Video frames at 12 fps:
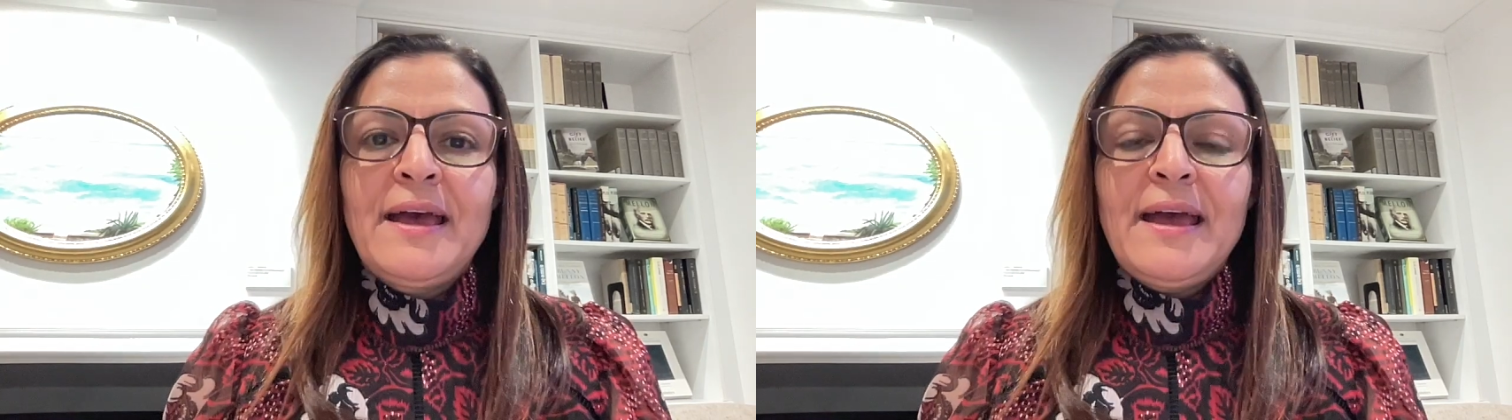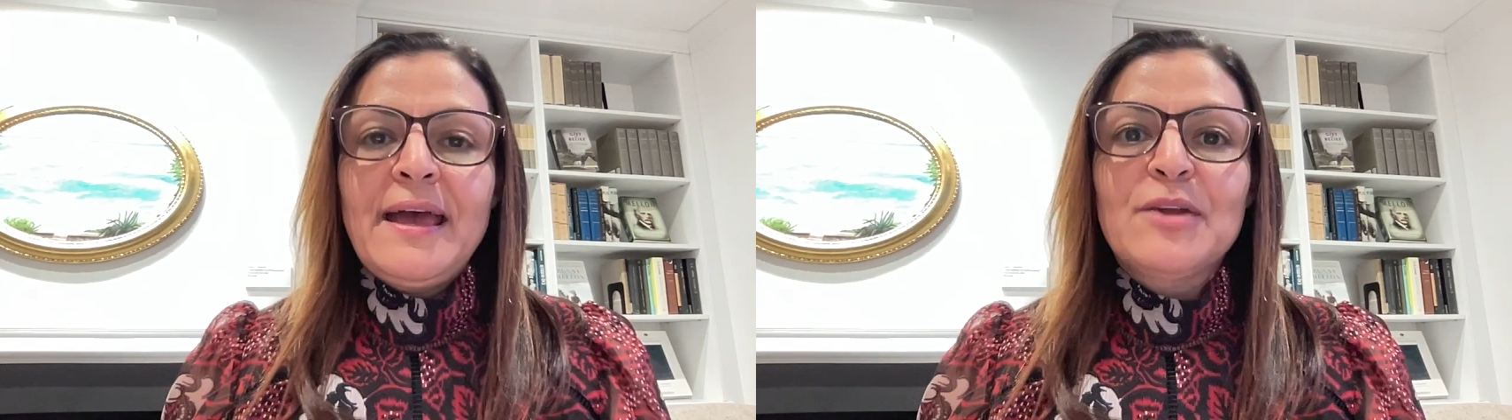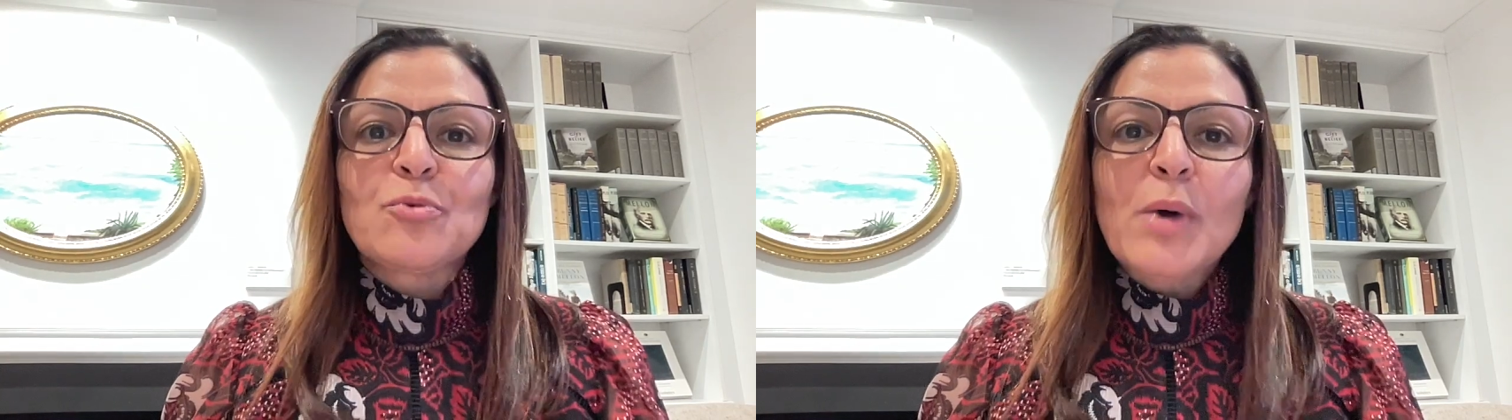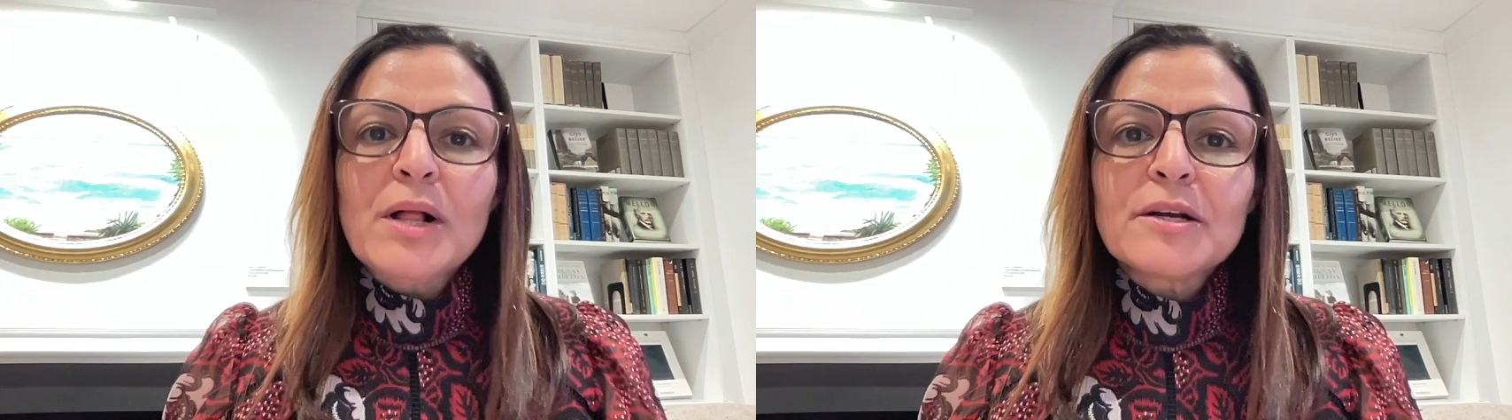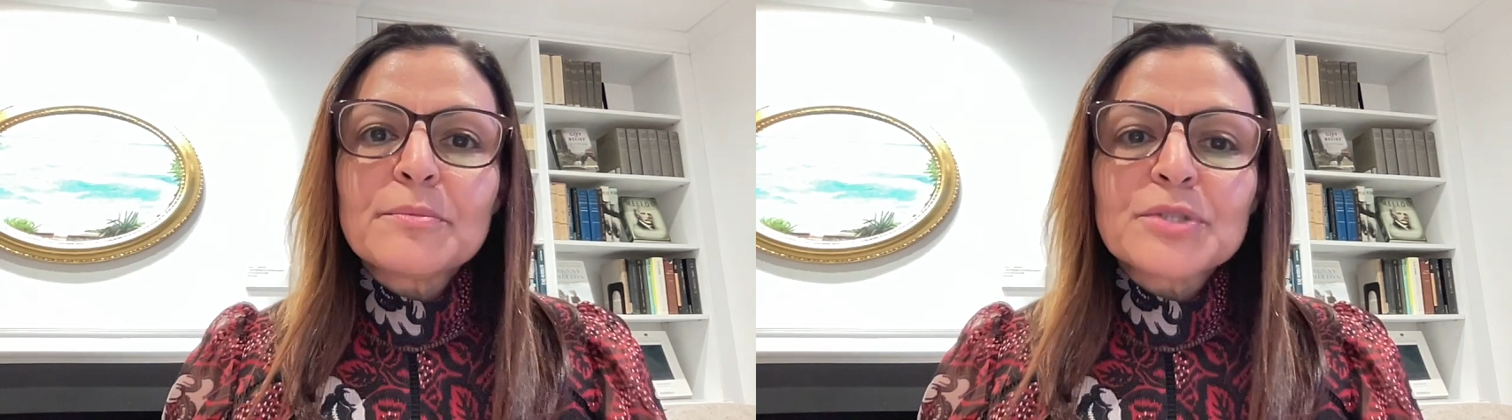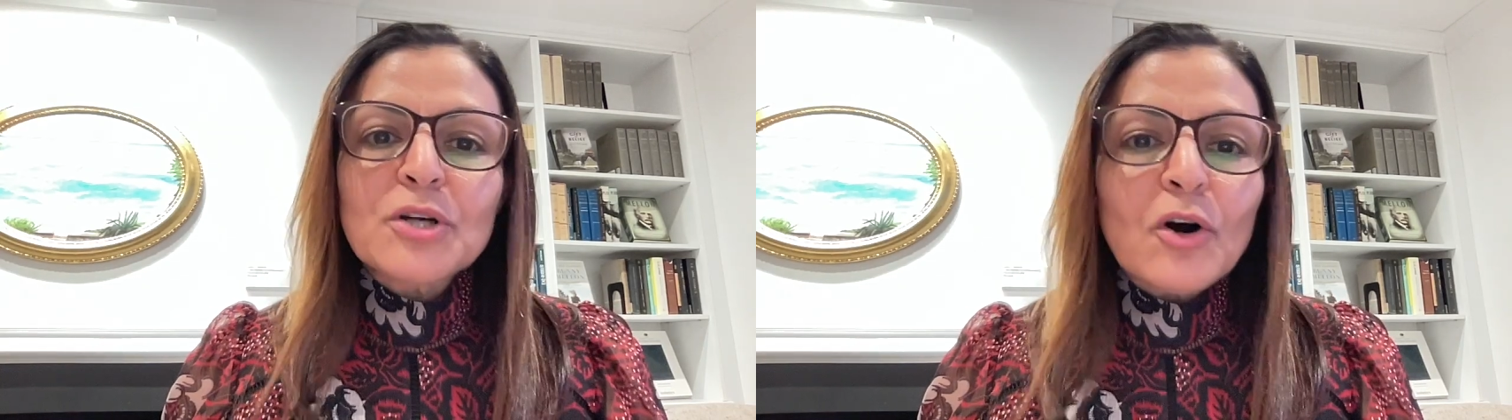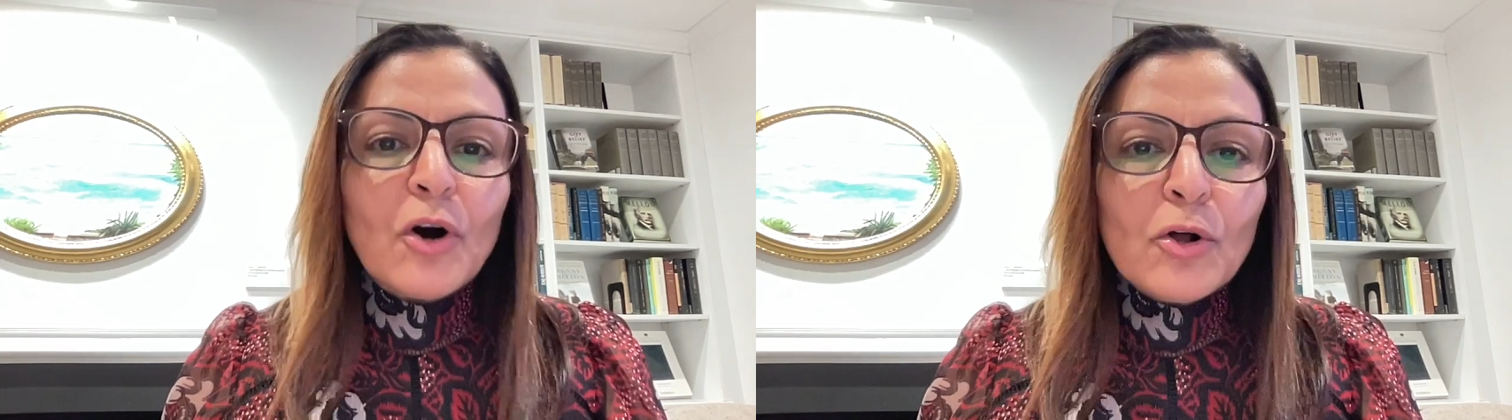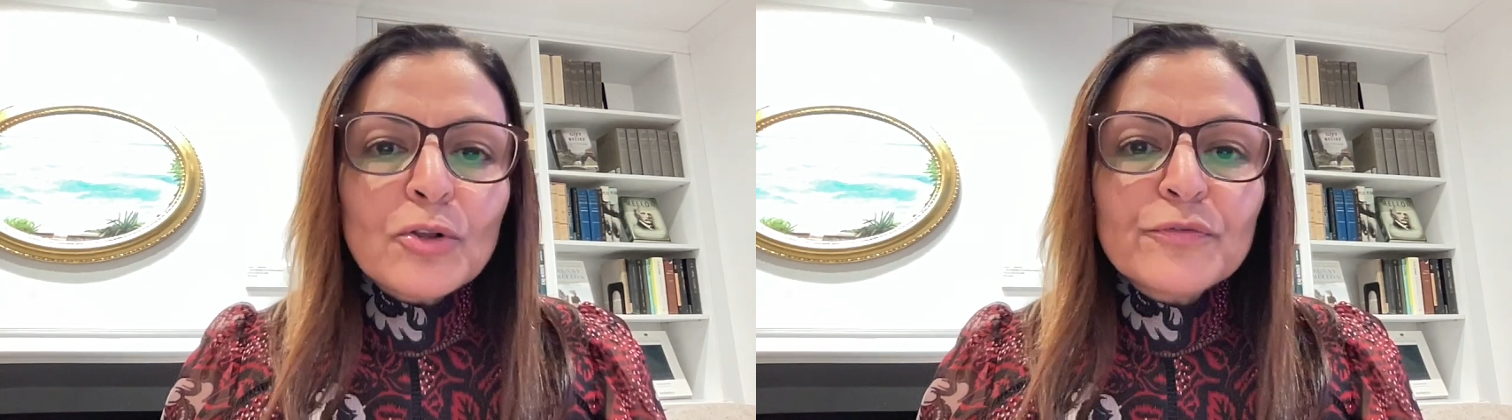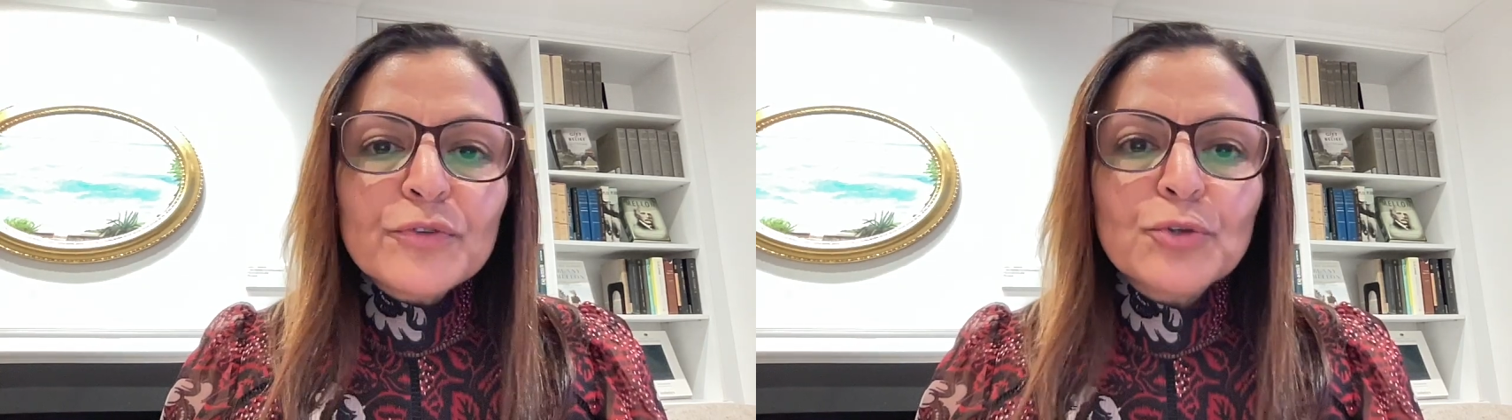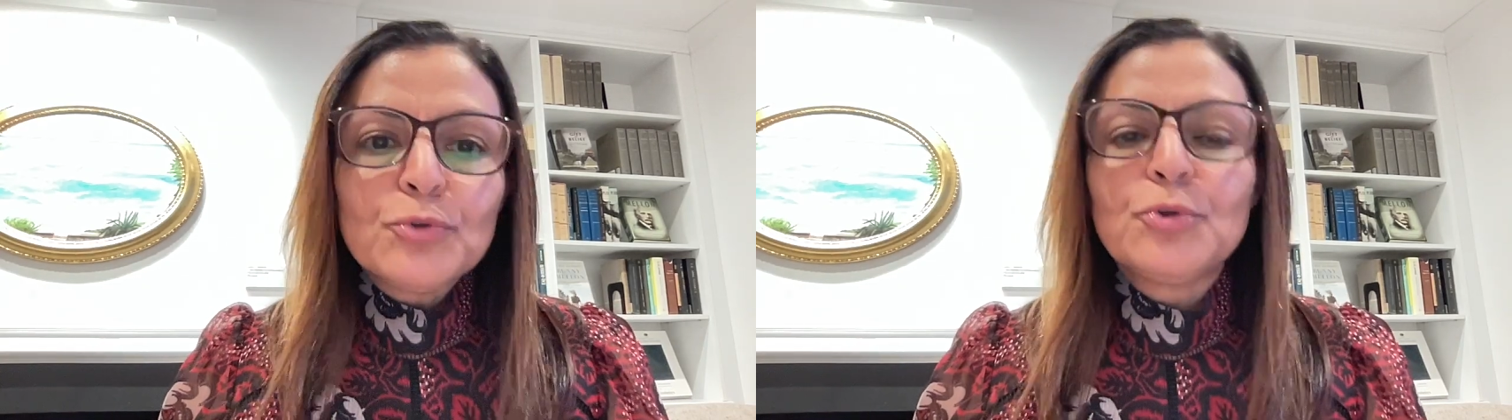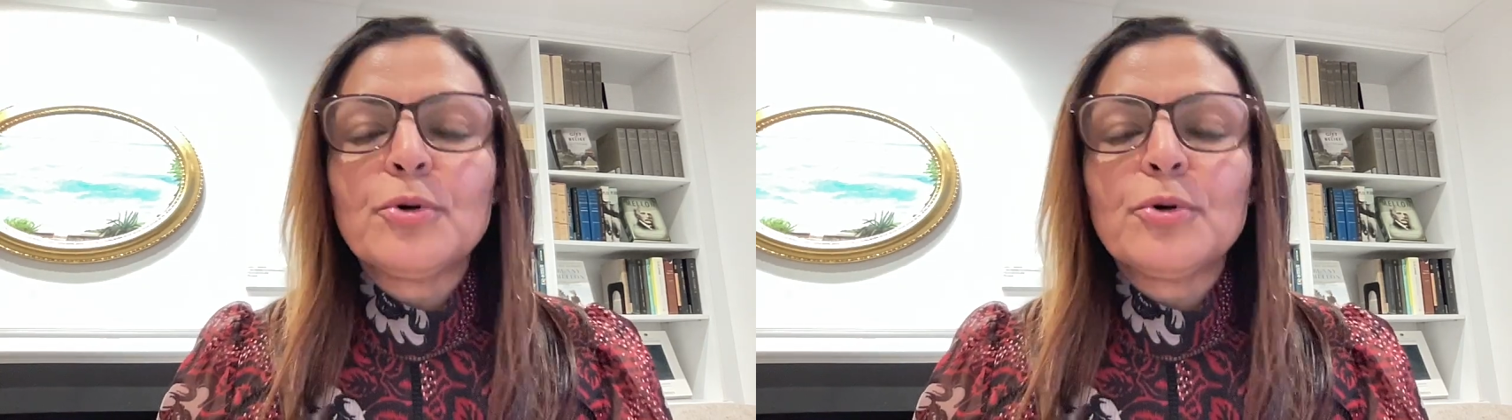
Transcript: And welcome to all of you who